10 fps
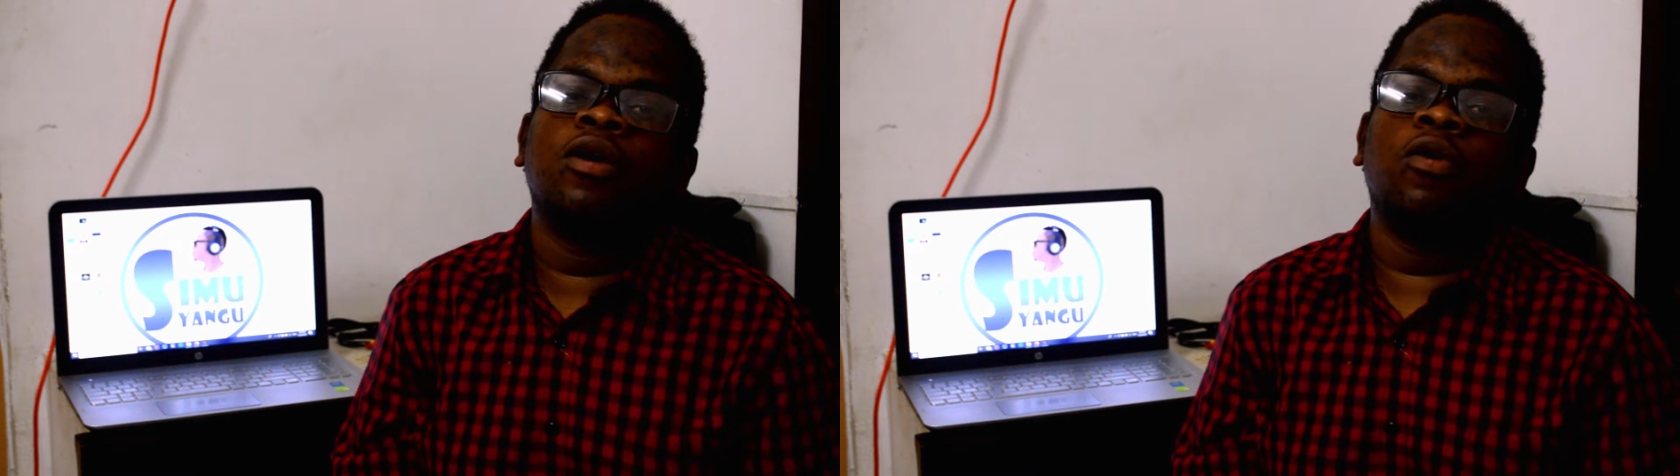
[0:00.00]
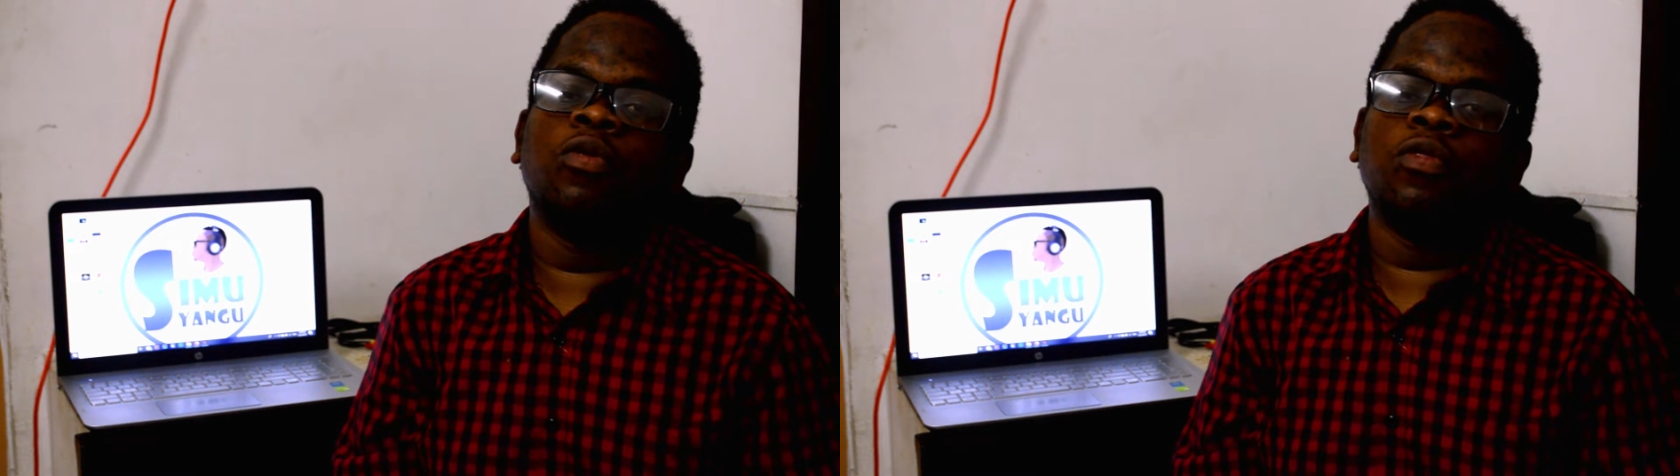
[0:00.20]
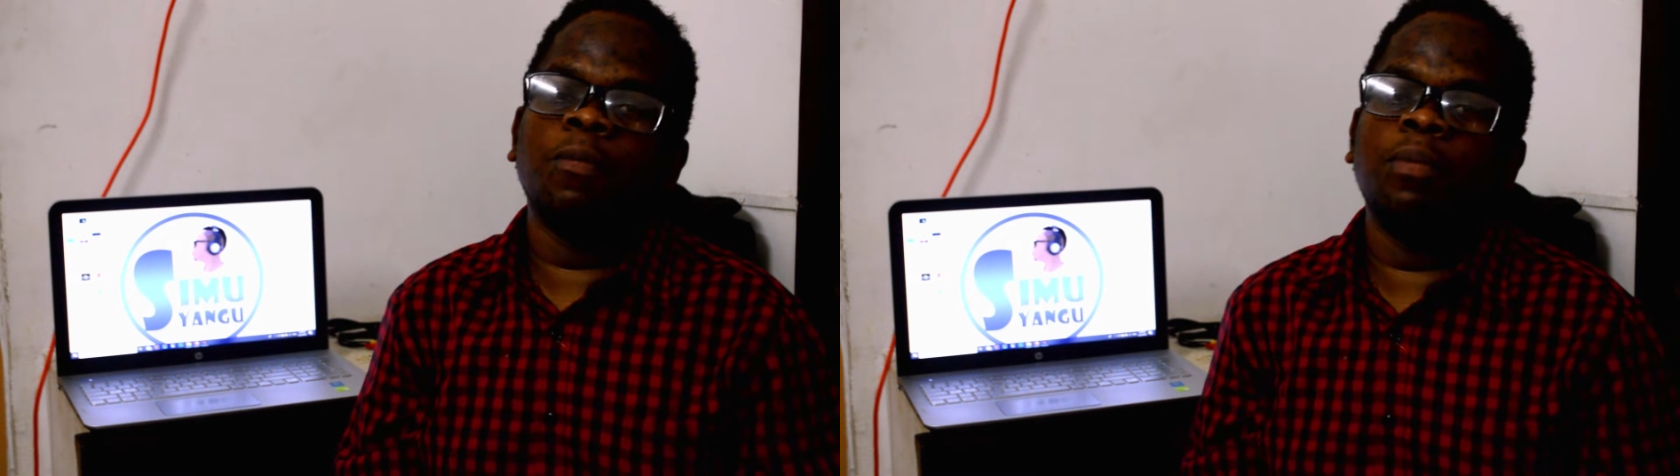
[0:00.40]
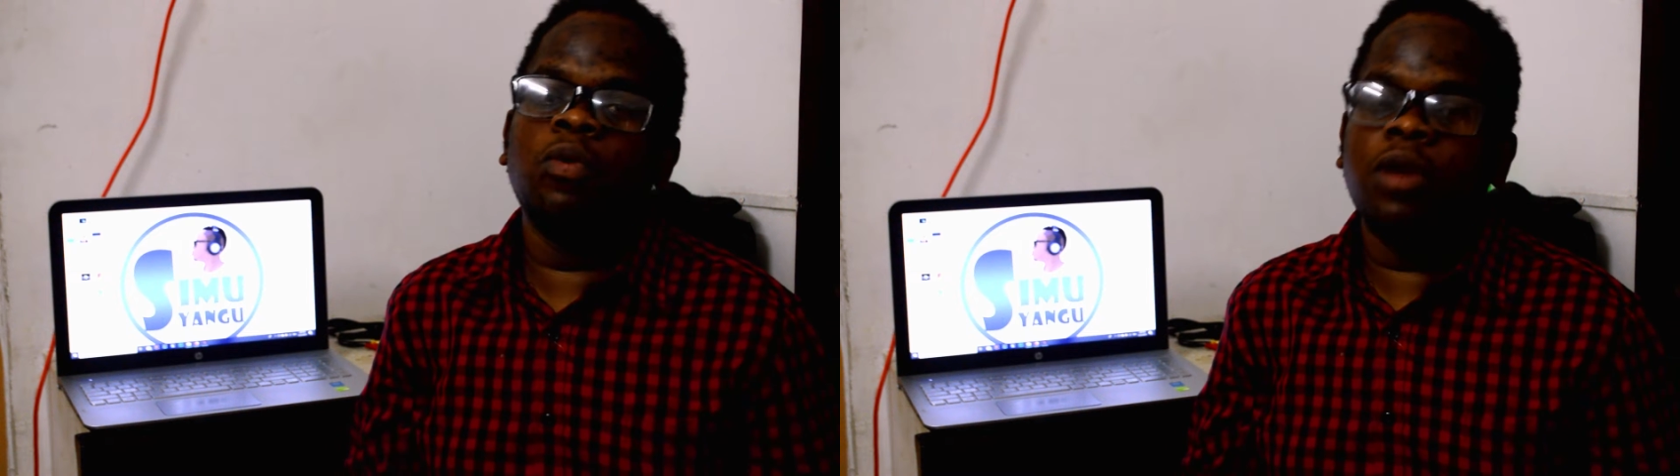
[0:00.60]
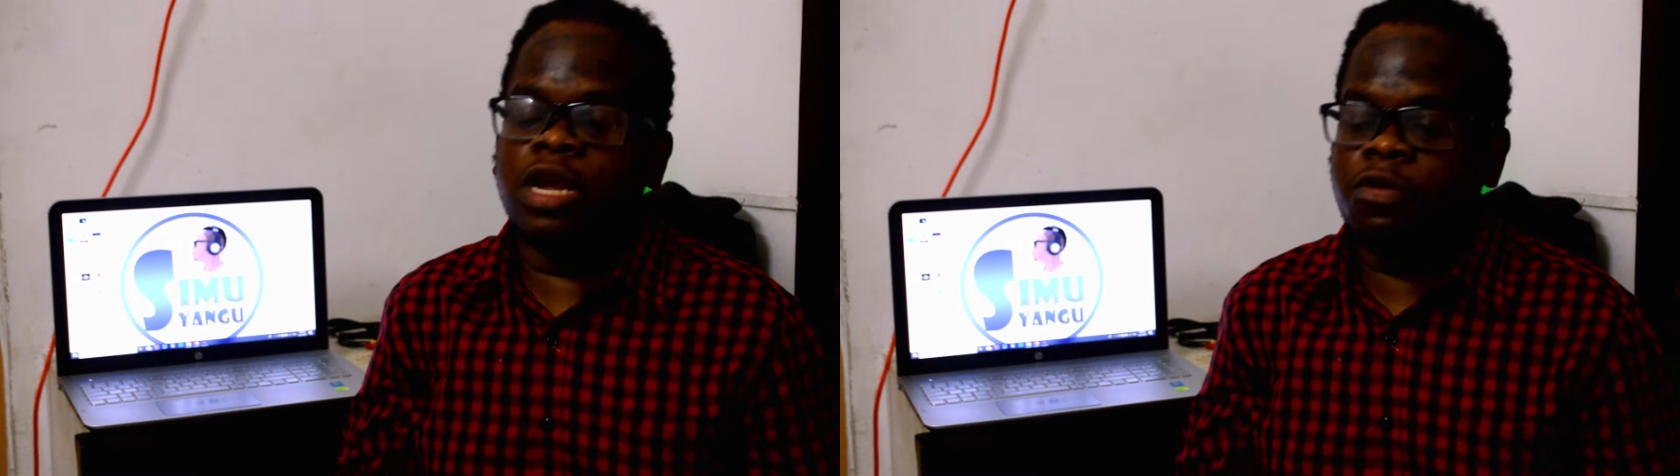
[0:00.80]
on the
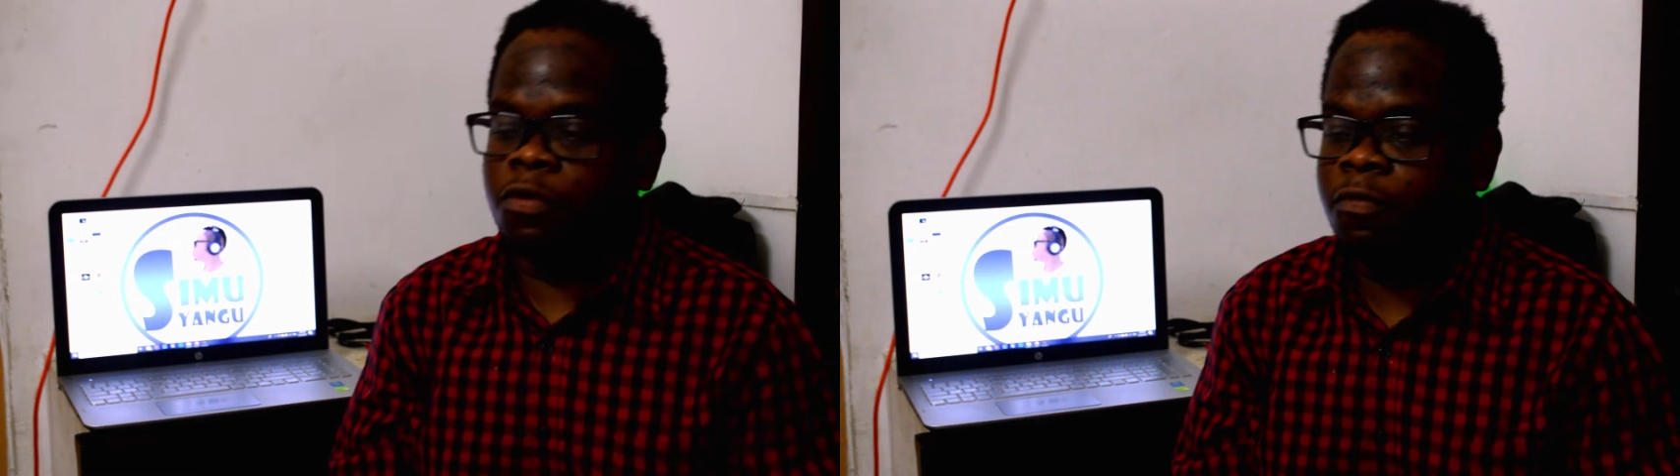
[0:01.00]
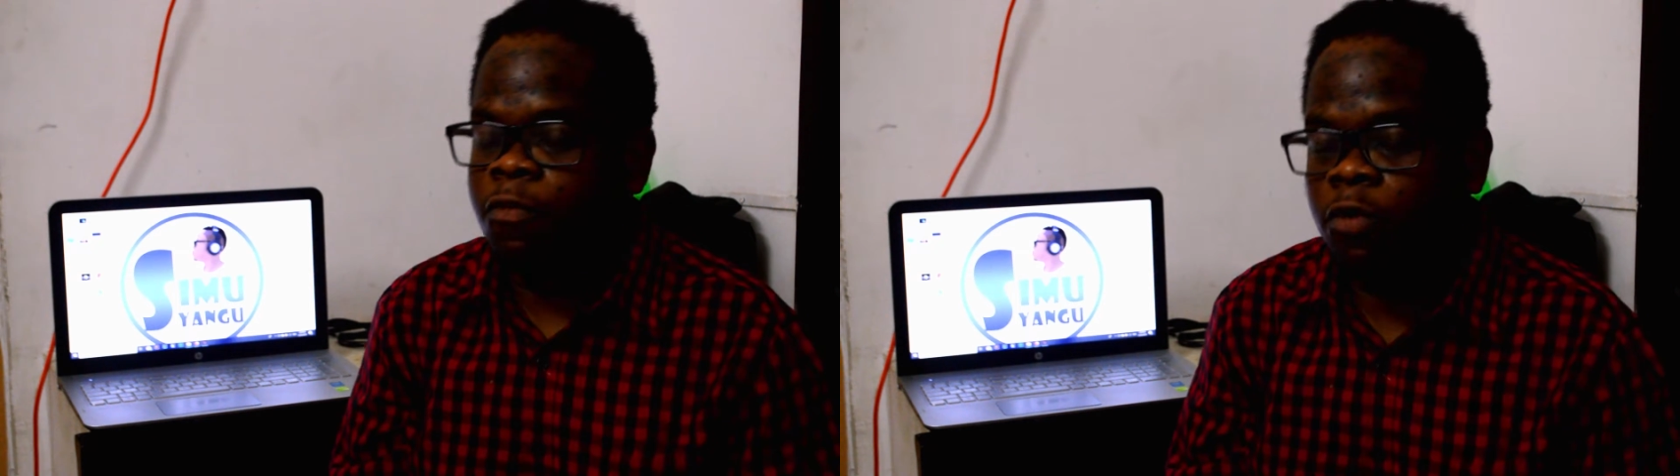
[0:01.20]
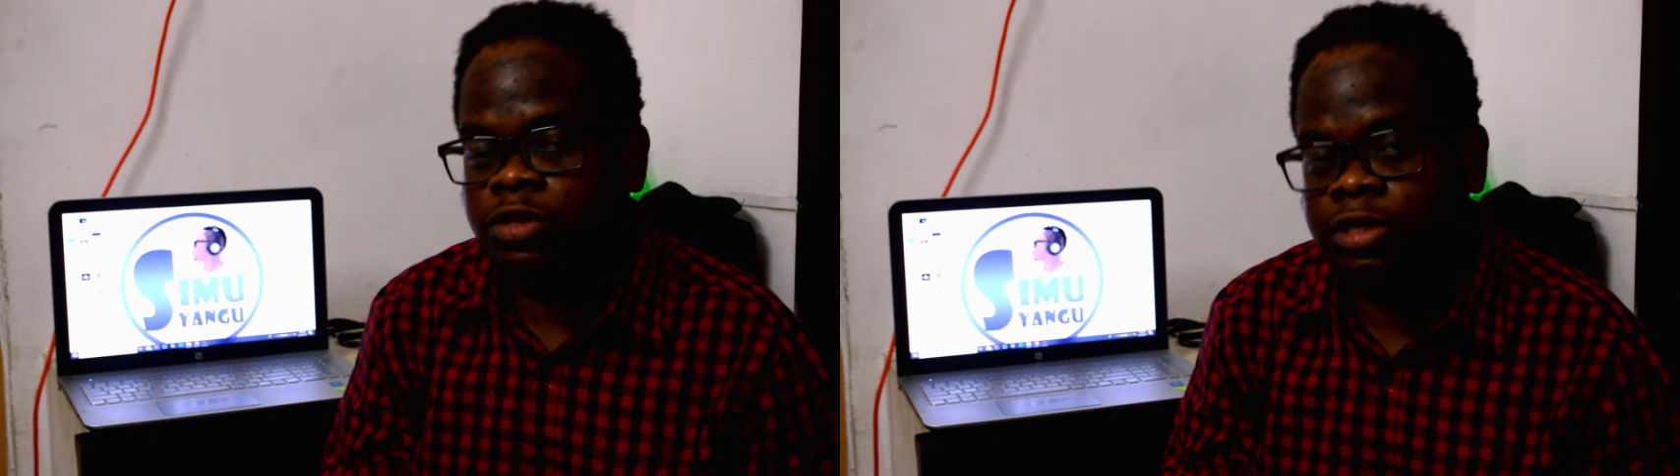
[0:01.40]
blue light from phones,